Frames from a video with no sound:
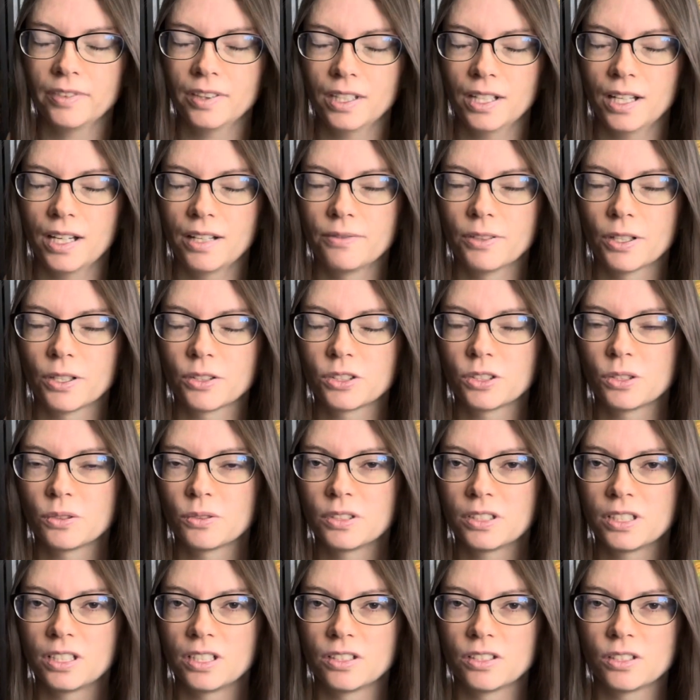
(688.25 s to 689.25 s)
I've also
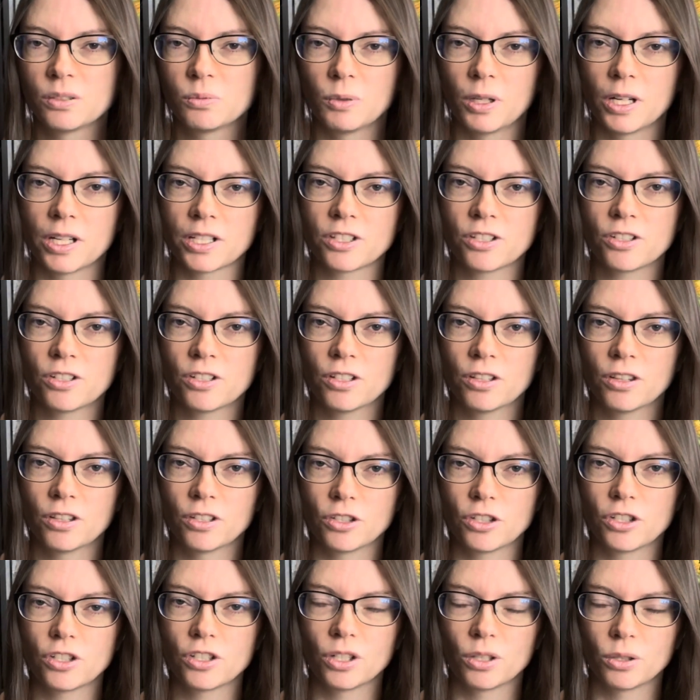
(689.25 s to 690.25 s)
since watched the
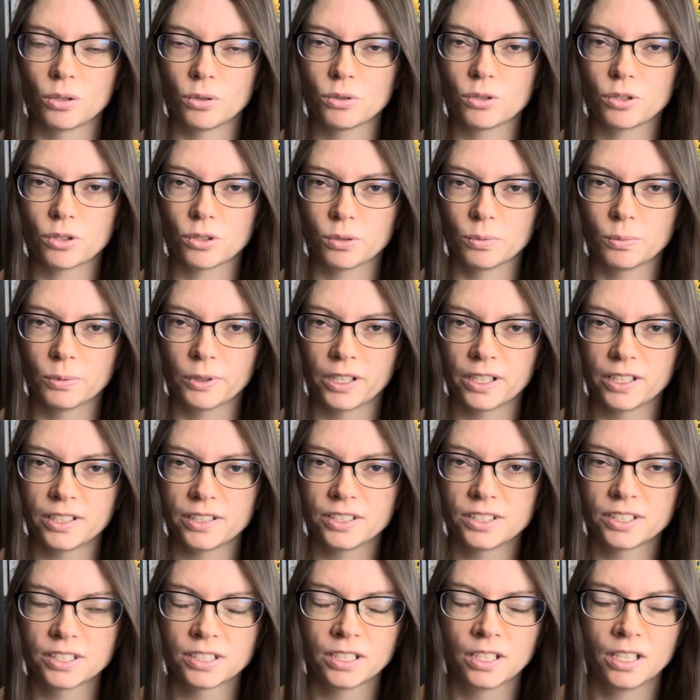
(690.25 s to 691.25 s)
show, True
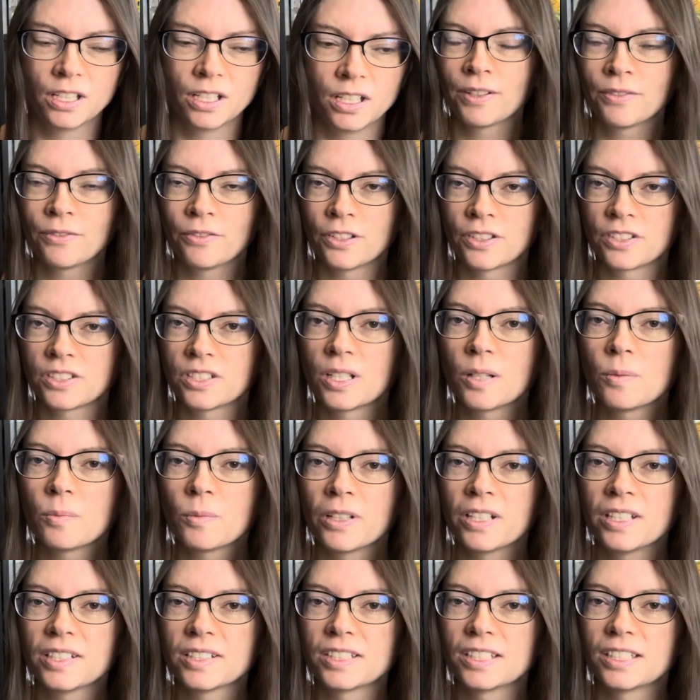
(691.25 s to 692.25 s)
Bloods. For some
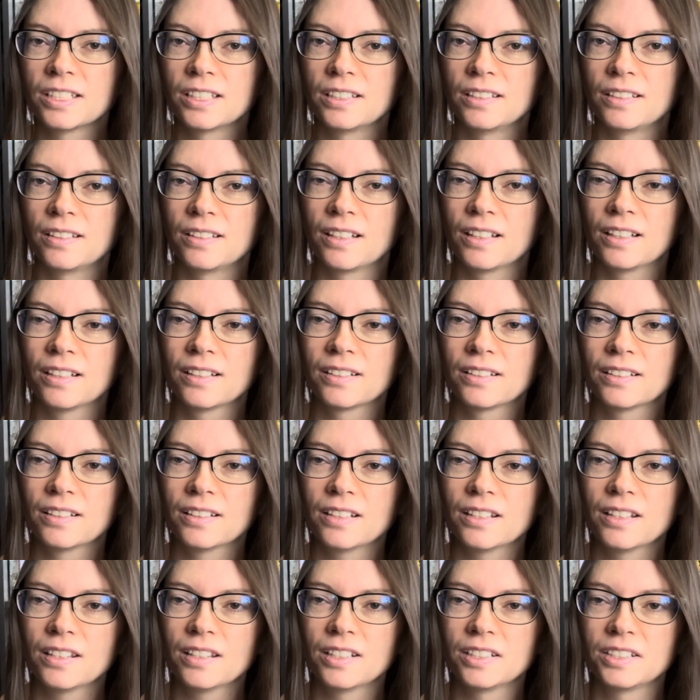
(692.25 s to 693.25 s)
reason,
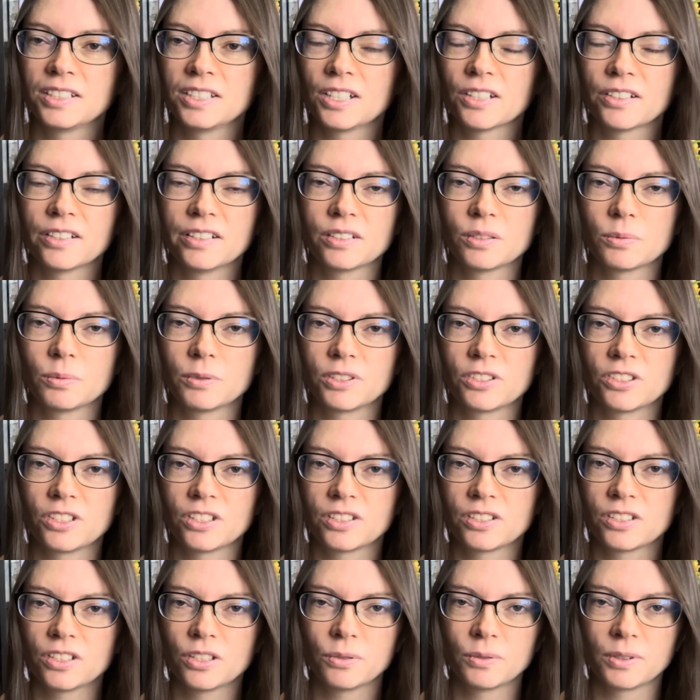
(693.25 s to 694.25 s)
the series was
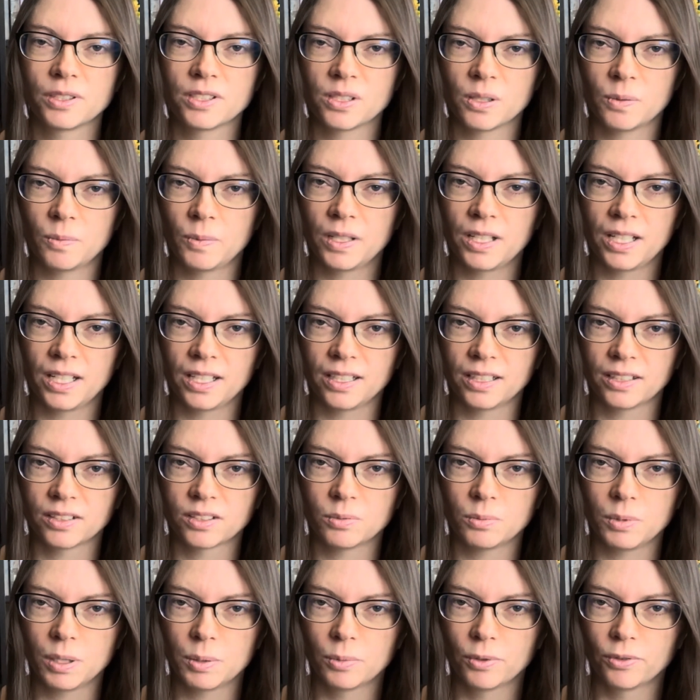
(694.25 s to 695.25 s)
just too intimidating to
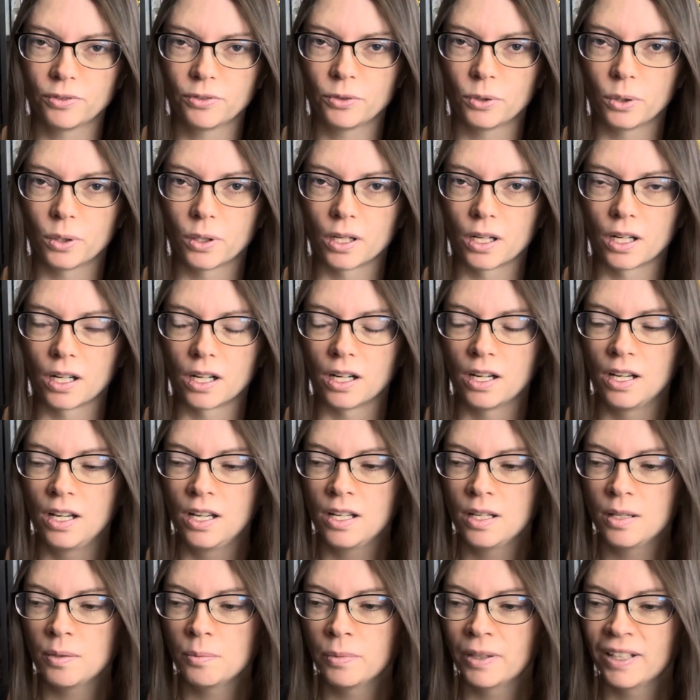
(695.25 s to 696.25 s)
me before,
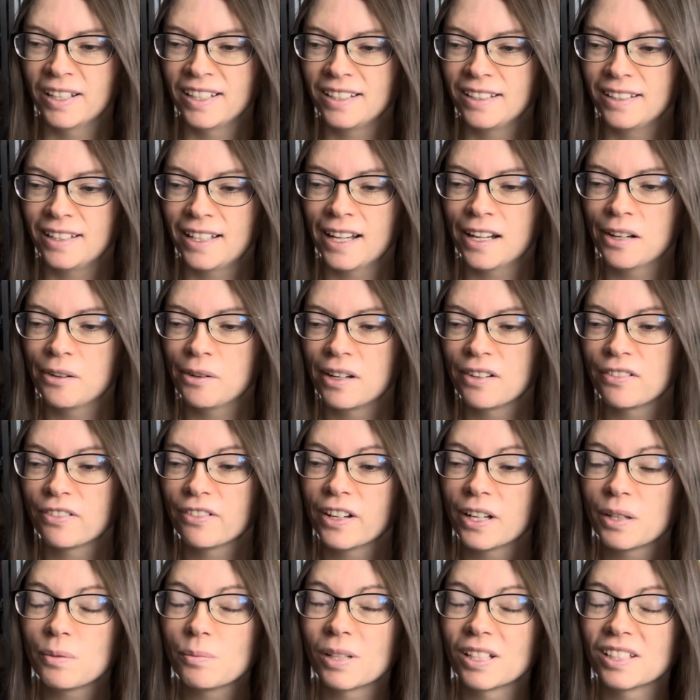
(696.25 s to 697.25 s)
but now I
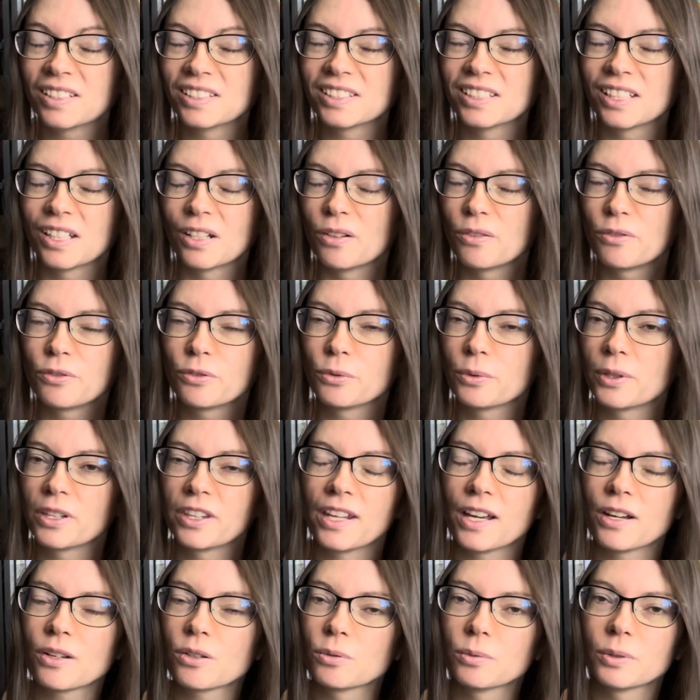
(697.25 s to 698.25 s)
find myself
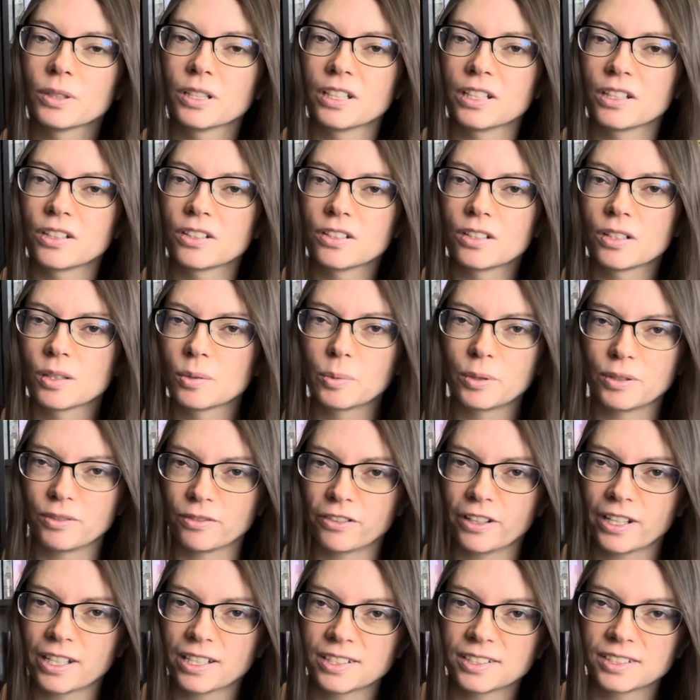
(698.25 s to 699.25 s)
without a really good urban
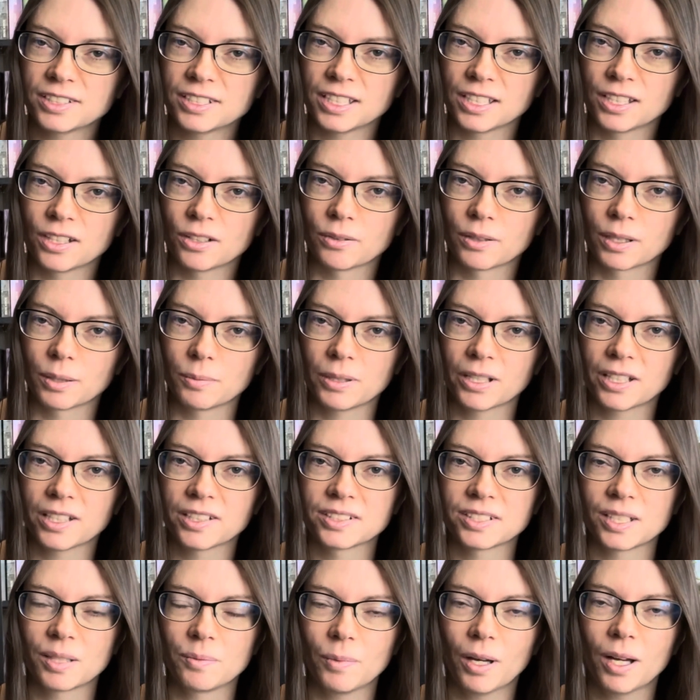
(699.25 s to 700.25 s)
fantasy going because
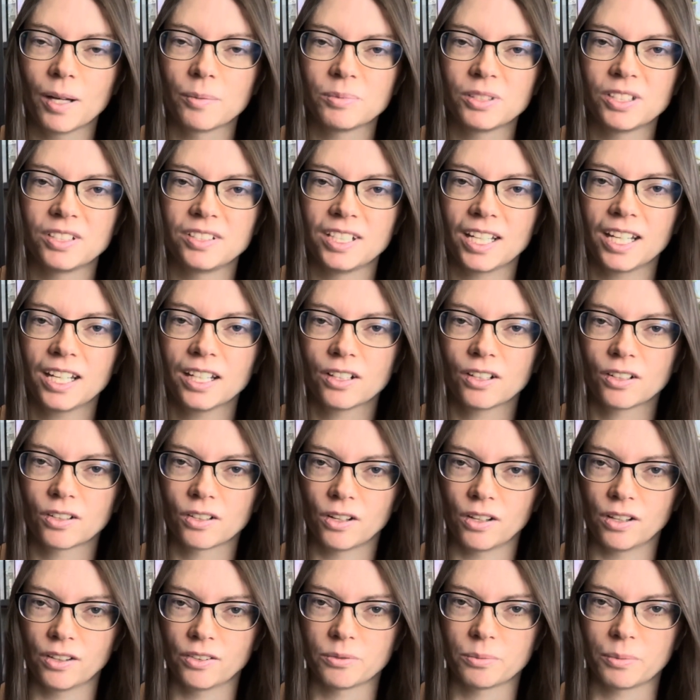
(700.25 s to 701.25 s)
I'm up to date on
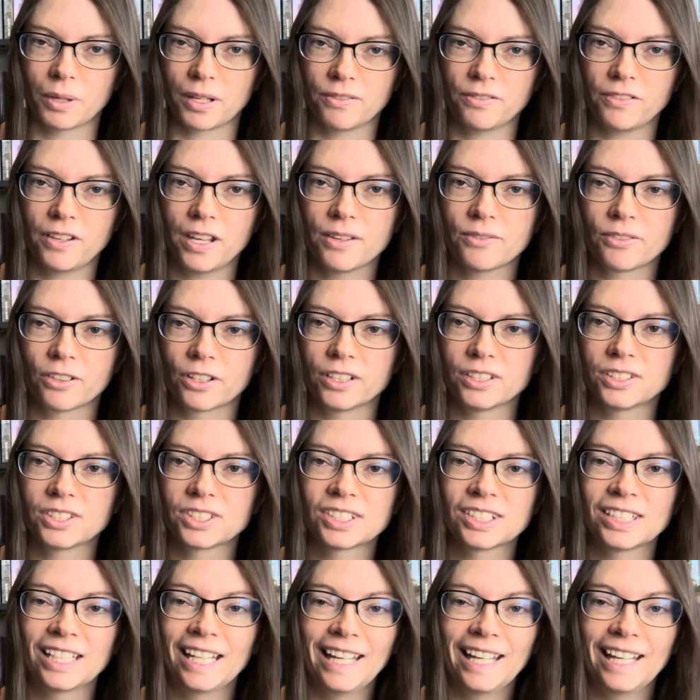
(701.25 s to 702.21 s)
all of my favorites.